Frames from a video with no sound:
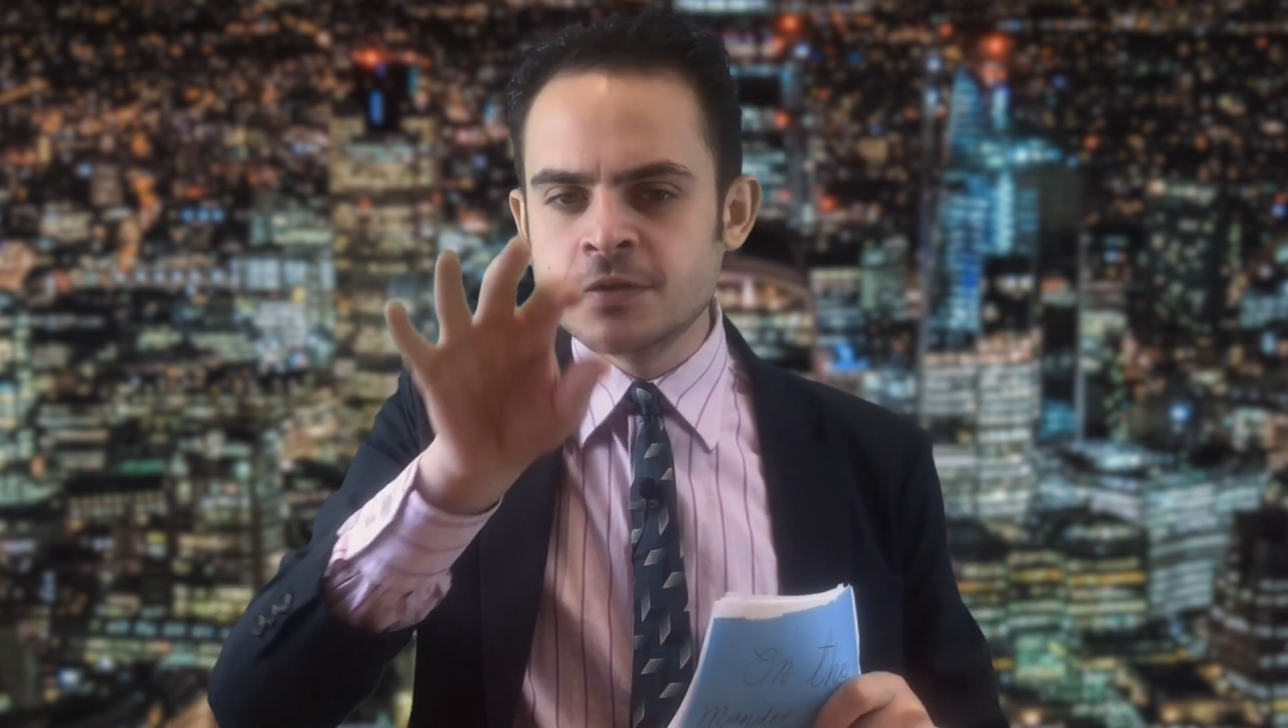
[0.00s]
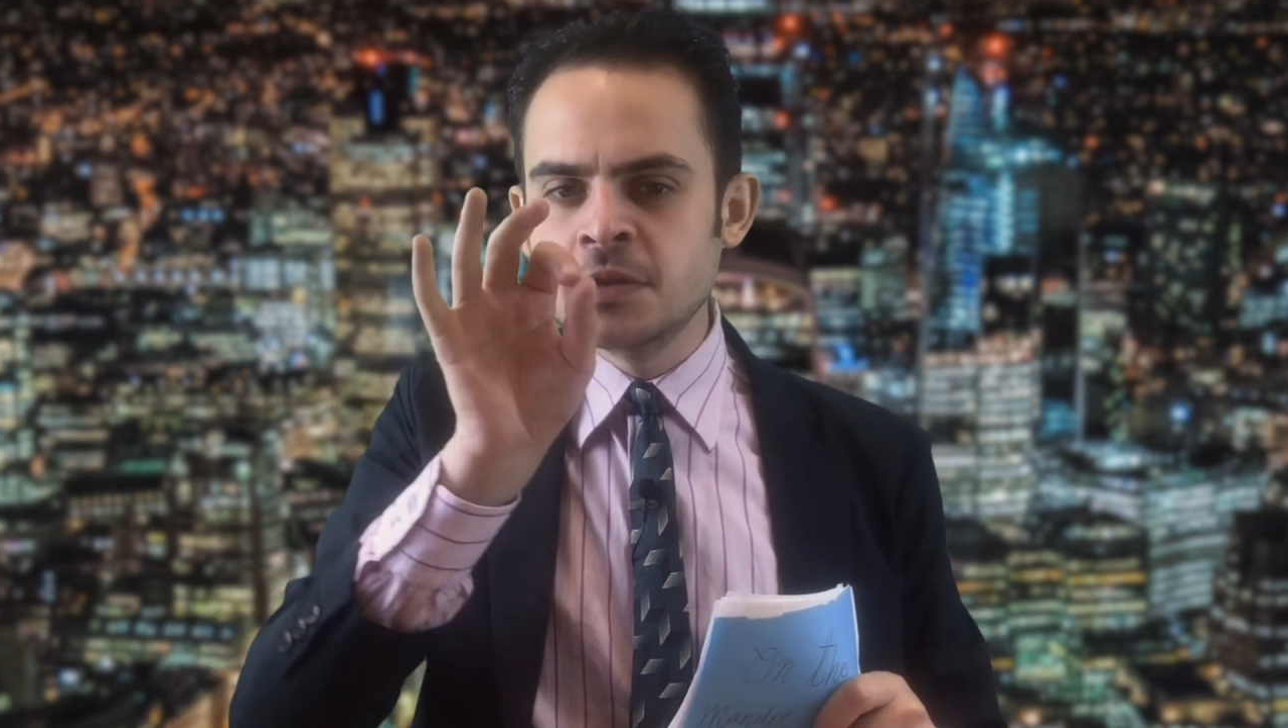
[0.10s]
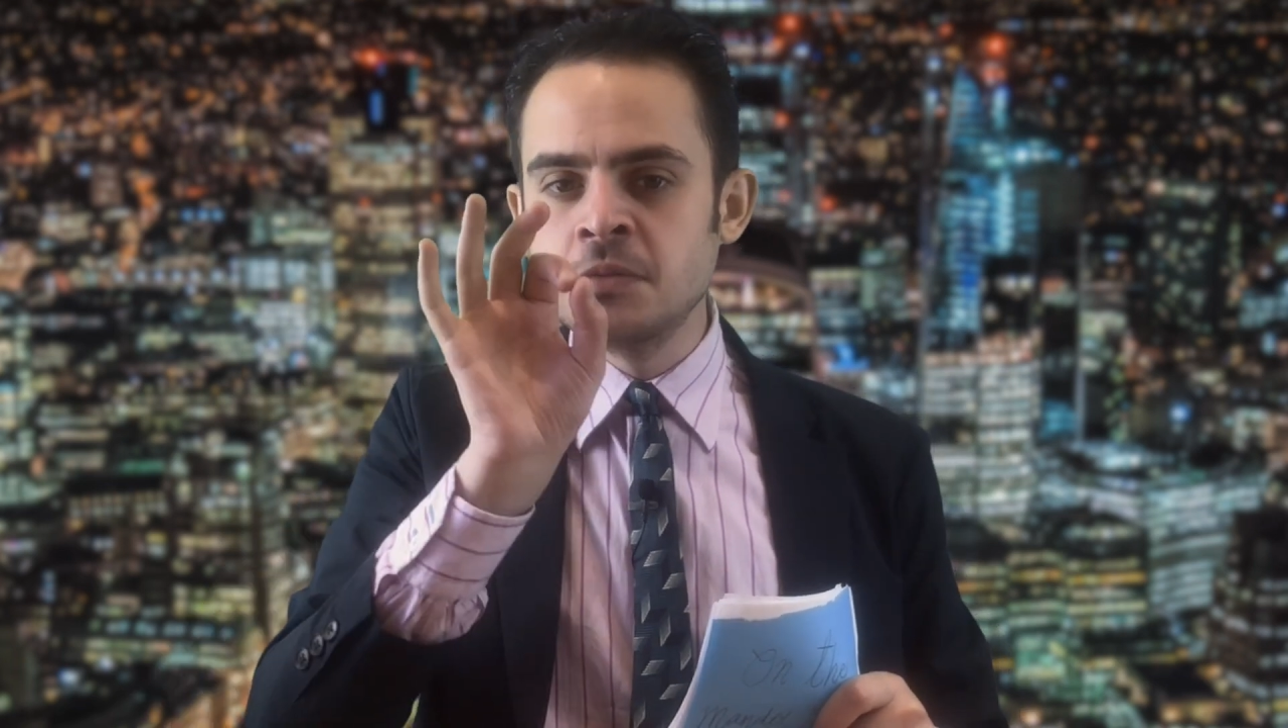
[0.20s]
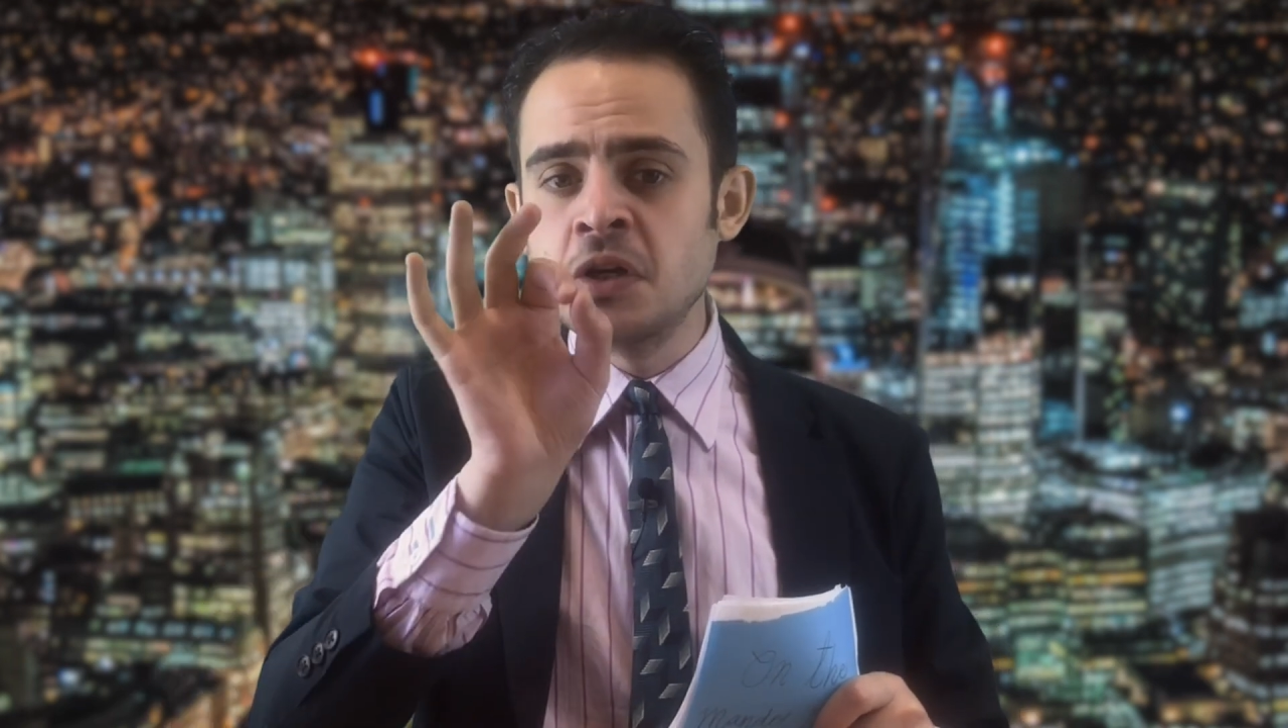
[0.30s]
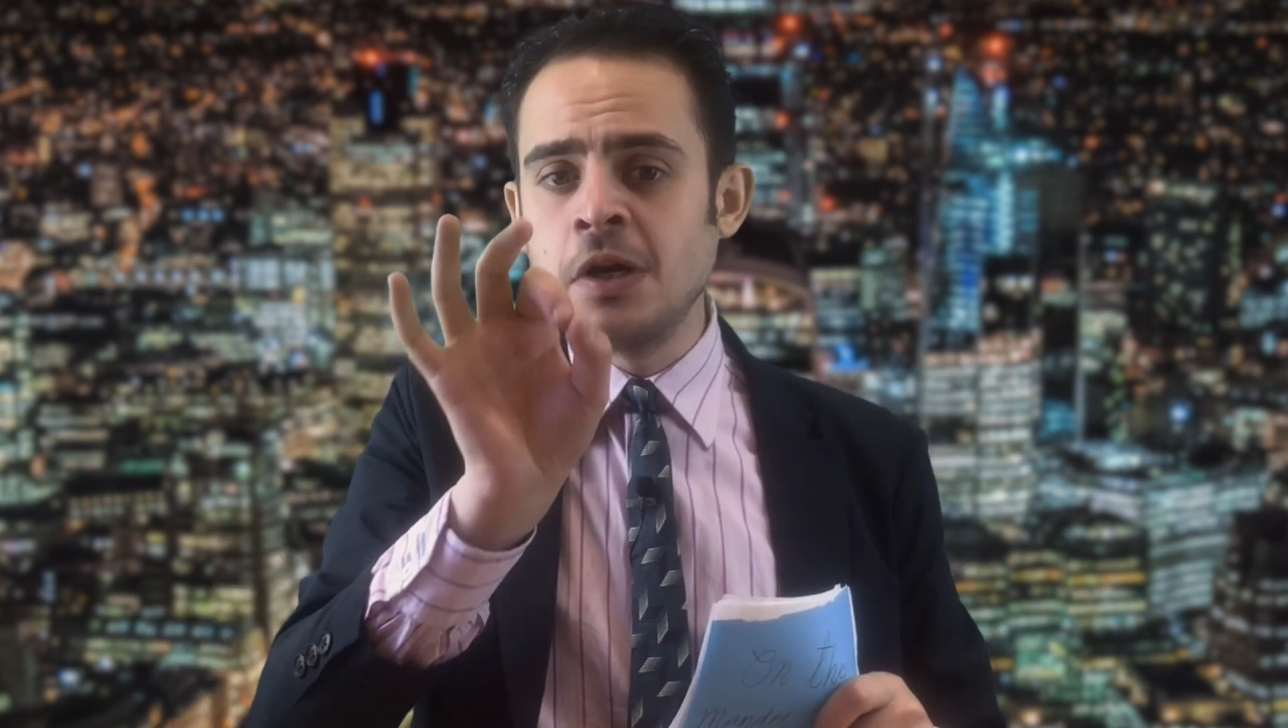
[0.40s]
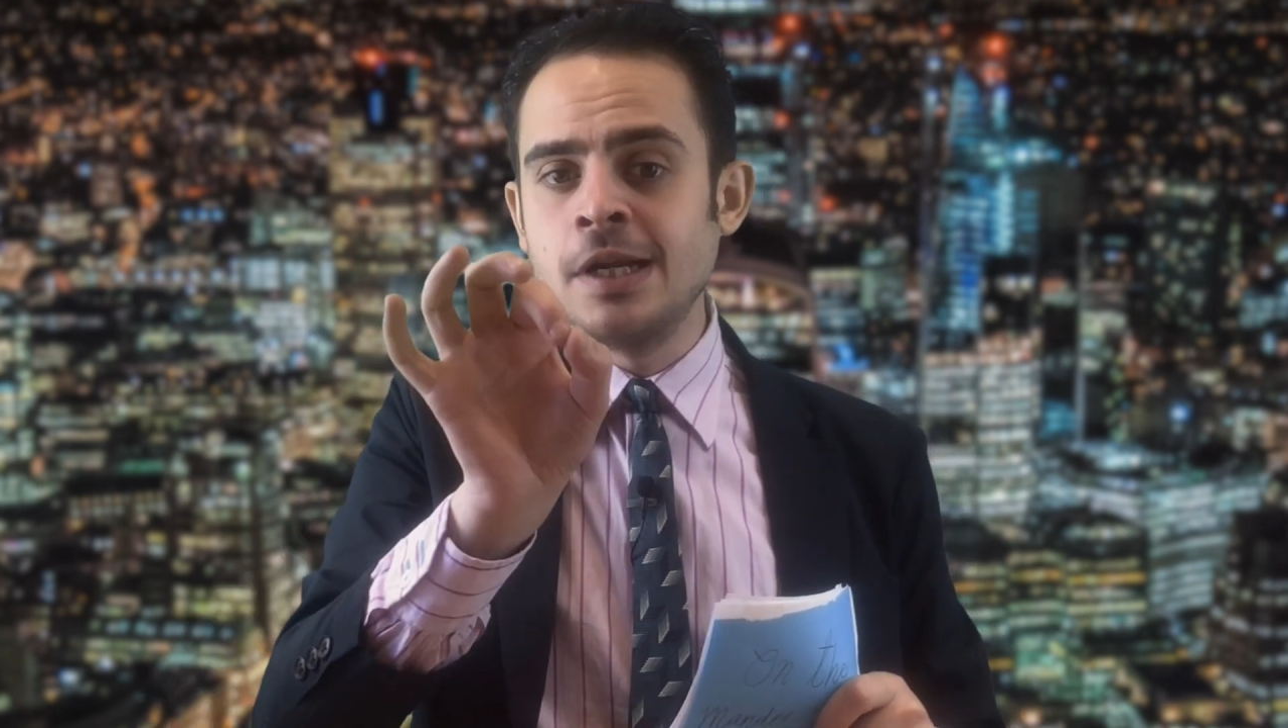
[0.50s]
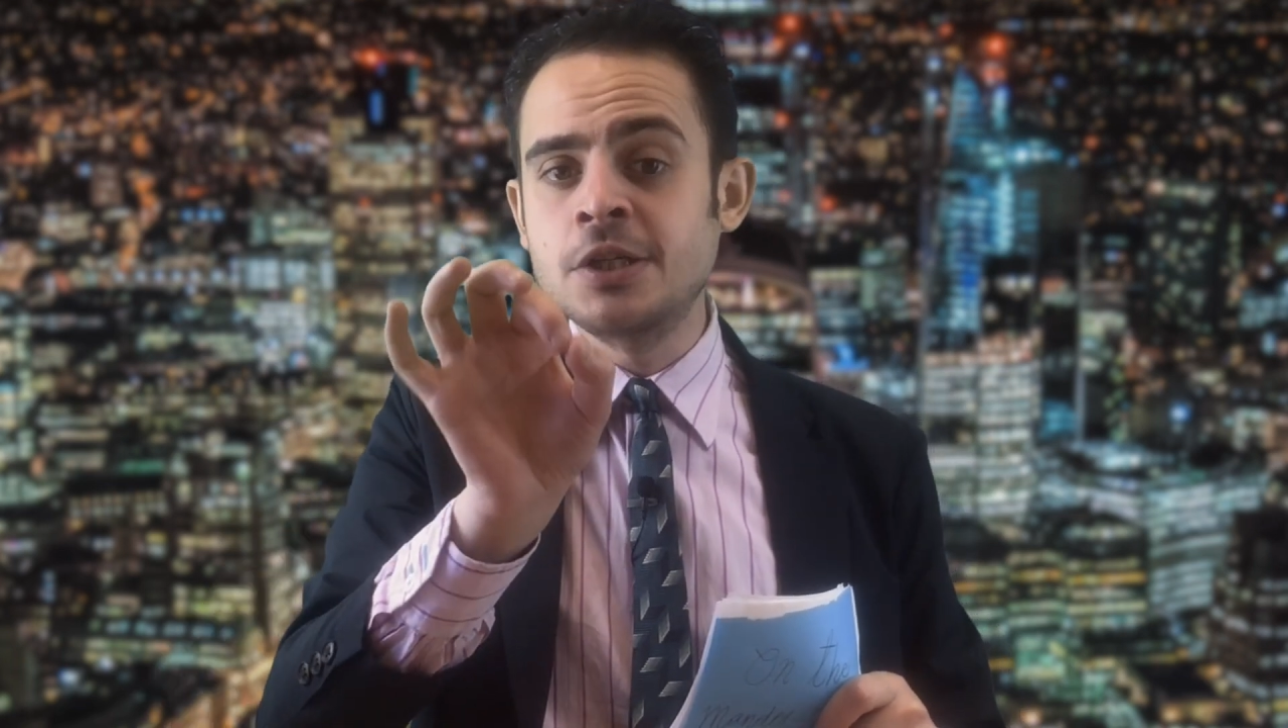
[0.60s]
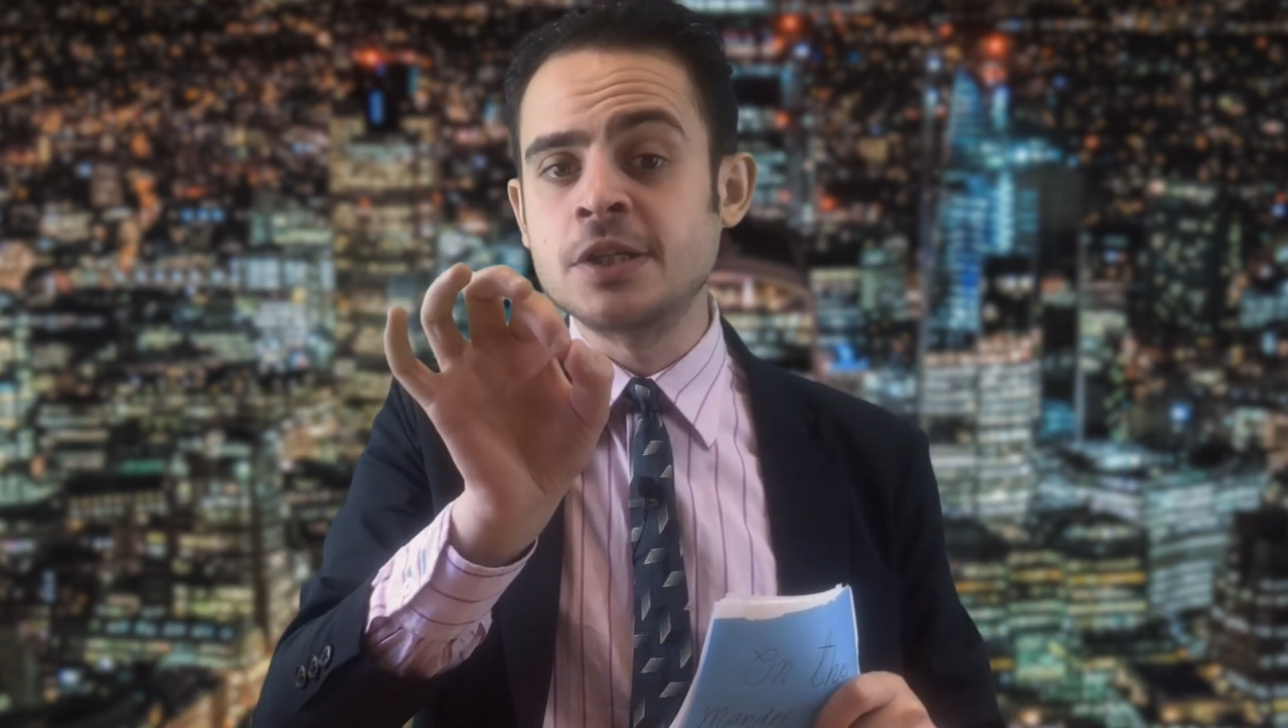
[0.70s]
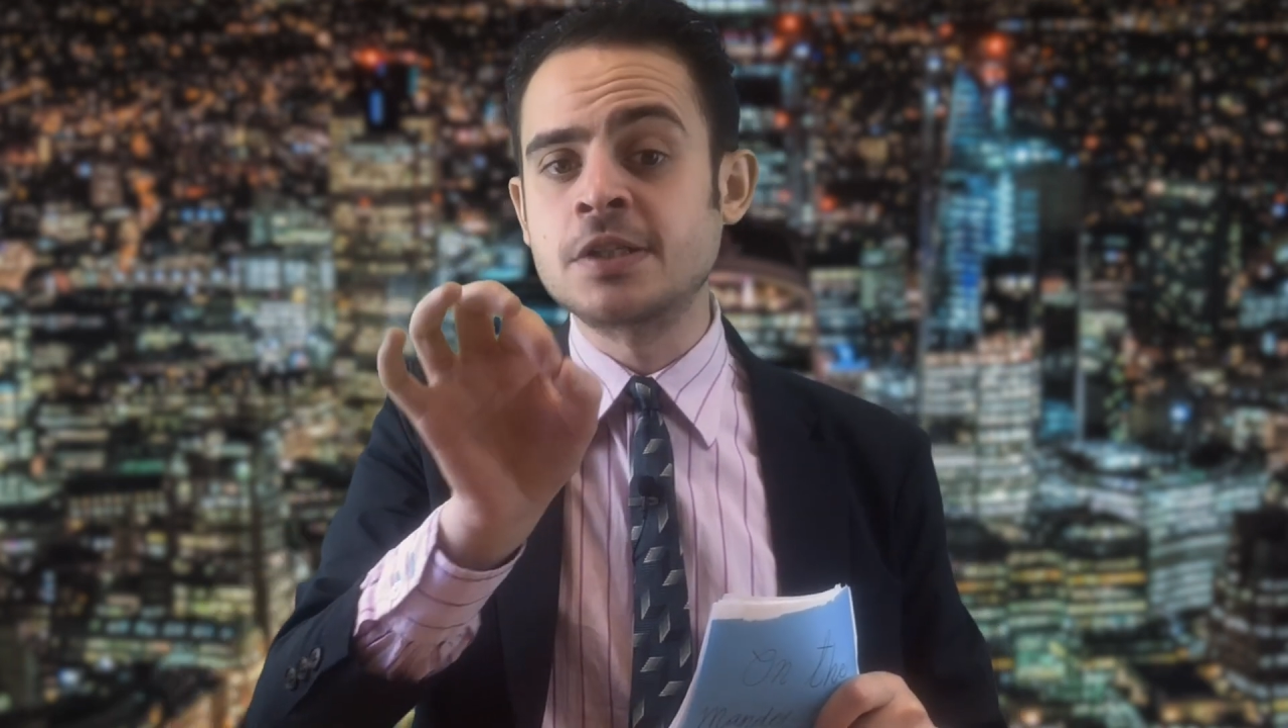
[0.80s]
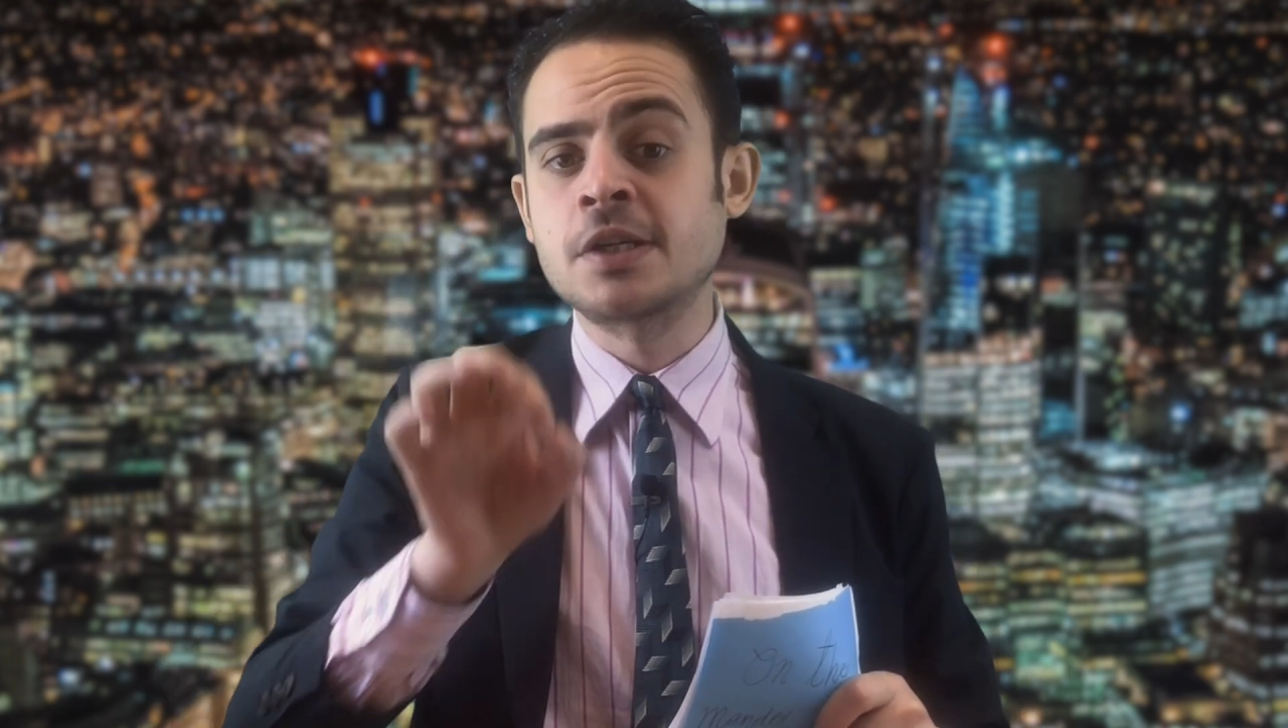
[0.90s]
some delicious